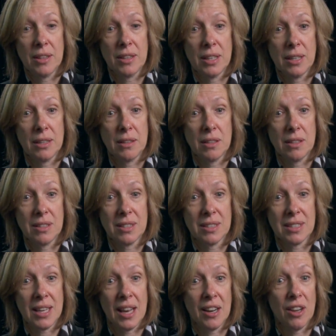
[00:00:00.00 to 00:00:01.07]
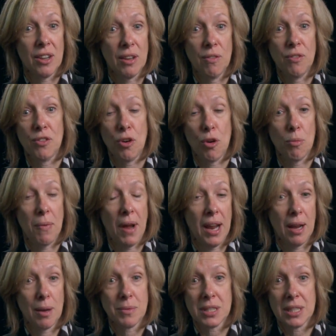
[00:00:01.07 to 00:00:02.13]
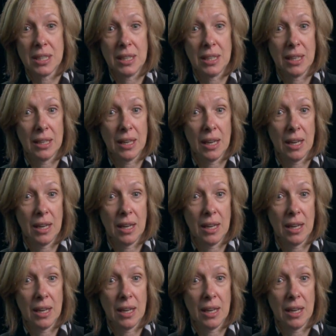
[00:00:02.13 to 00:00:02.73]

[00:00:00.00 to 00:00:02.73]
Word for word: the sentinel lymph node biopsy